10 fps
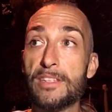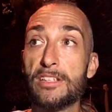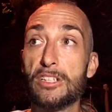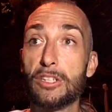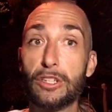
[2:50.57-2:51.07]

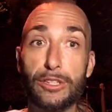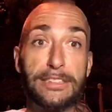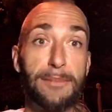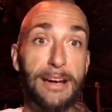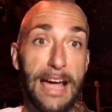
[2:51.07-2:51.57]
looked
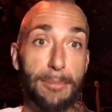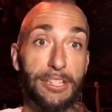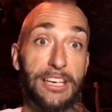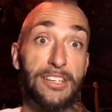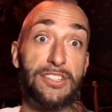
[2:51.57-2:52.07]
at my
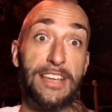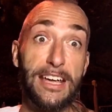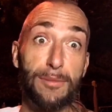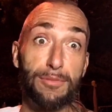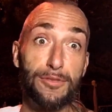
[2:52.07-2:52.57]
application and
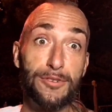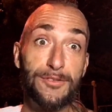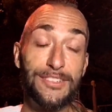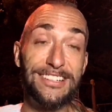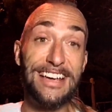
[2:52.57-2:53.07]

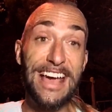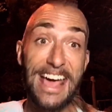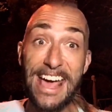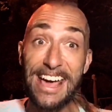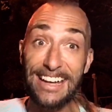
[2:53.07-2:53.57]
approved it.
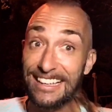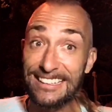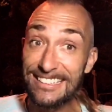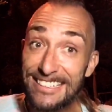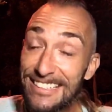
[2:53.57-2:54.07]

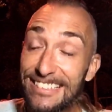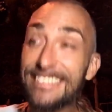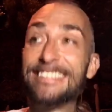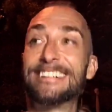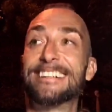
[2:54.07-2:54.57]
And
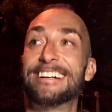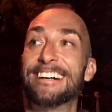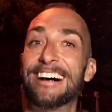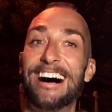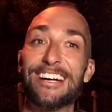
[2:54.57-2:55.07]

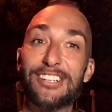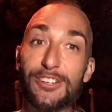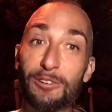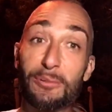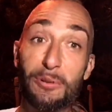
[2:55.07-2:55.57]
I
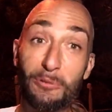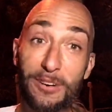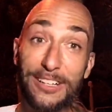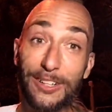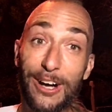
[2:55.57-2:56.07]
show up at 1
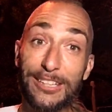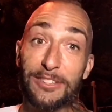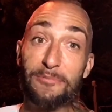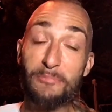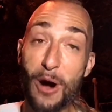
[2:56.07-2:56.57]
o'clock
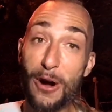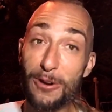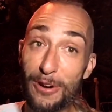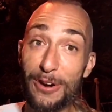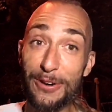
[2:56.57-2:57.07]

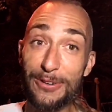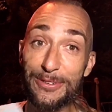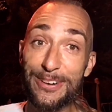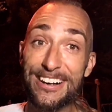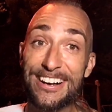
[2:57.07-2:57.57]
tomorrow,
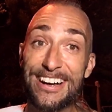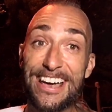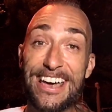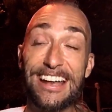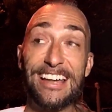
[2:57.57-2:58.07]

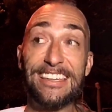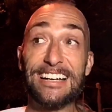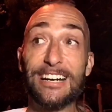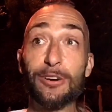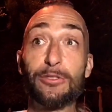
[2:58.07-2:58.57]
and I think I
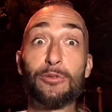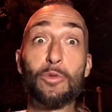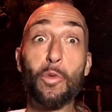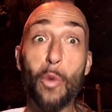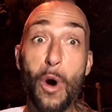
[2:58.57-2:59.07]
go through
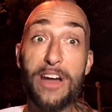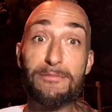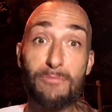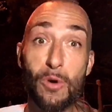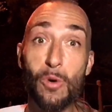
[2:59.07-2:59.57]
one
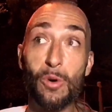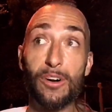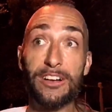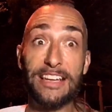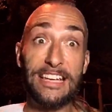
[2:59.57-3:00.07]
more
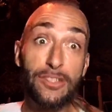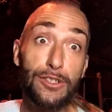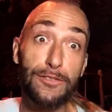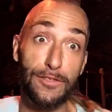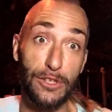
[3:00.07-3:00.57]

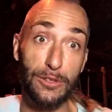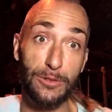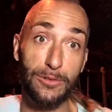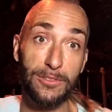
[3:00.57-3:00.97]
interview.